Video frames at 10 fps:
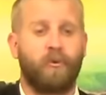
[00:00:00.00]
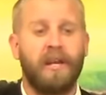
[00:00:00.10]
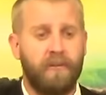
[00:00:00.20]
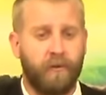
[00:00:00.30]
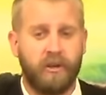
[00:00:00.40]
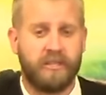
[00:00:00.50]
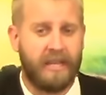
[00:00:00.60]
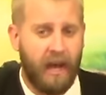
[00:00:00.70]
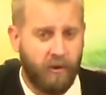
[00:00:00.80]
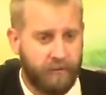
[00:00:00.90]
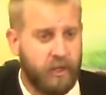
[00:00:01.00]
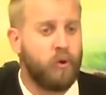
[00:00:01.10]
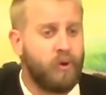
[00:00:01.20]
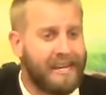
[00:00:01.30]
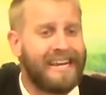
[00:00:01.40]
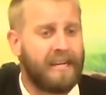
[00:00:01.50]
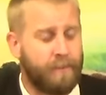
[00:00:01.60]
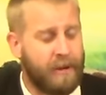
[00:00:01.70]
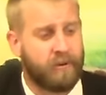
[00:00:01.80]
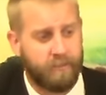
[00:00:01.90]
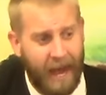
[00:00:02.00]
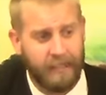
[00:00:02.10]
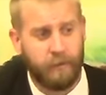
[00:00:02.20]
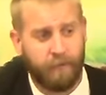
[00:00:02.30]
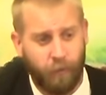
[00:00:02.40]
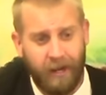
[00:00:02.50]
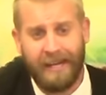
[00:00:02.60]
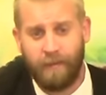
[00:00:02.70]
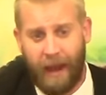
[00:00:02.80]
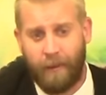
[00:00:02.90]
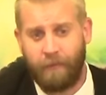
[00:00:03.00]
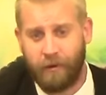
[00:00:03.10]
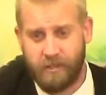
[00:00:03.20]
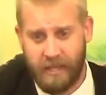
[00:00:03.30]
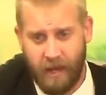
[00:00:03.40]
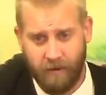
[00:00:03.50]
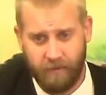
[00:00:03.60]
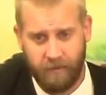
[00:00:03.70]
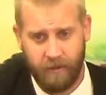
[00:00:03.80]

Read it for yourself. You need to be responsible for reading the Bible for yourself.